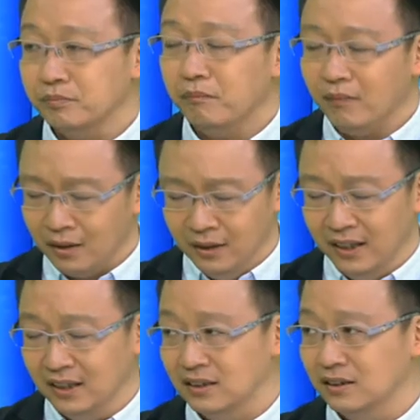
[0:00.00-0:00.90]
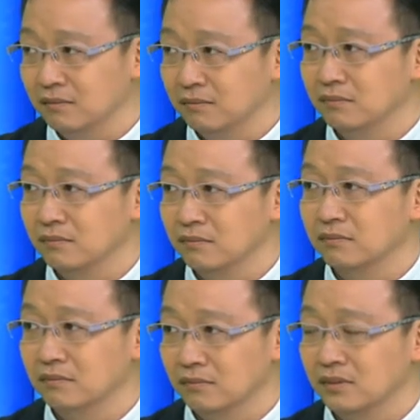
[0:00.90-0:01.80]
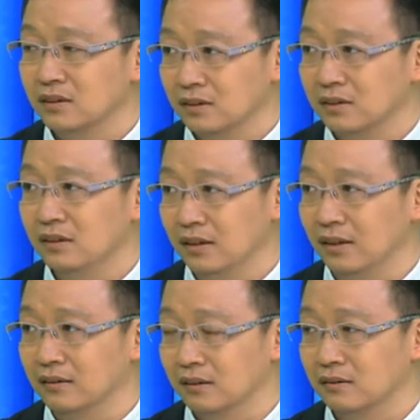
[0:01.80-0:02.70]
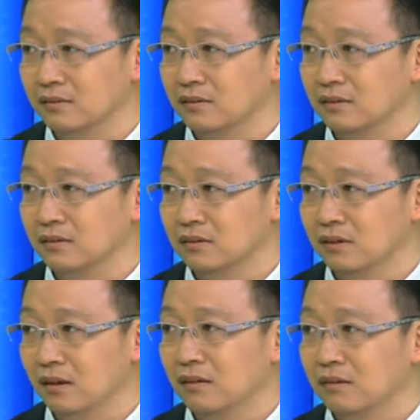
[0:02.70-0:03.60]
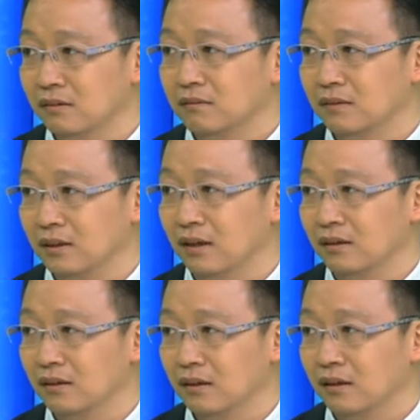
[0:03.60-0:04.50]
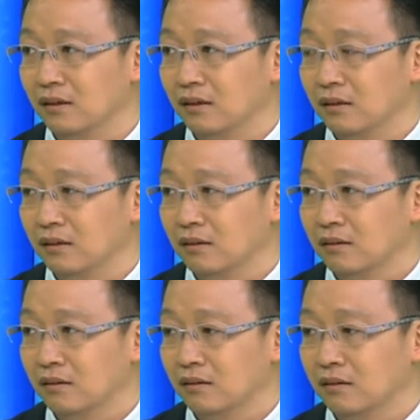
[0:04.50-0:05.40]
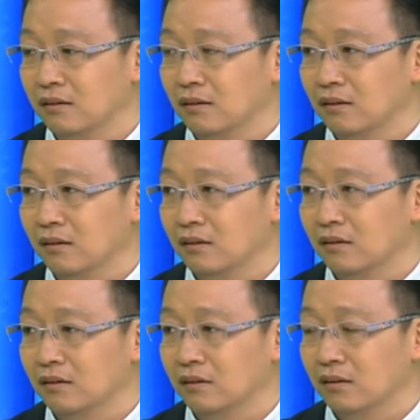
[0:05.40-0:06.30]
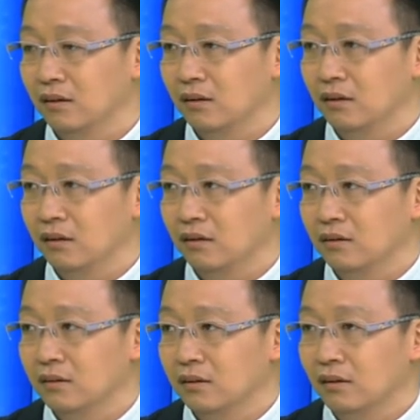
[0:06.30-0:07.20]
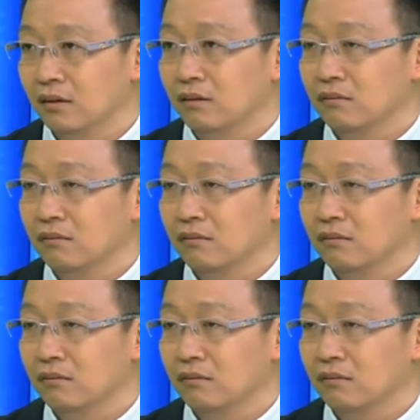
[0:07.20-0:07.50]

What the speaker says: from the civil society would not have to be necessarily lawmakers or pro-democracy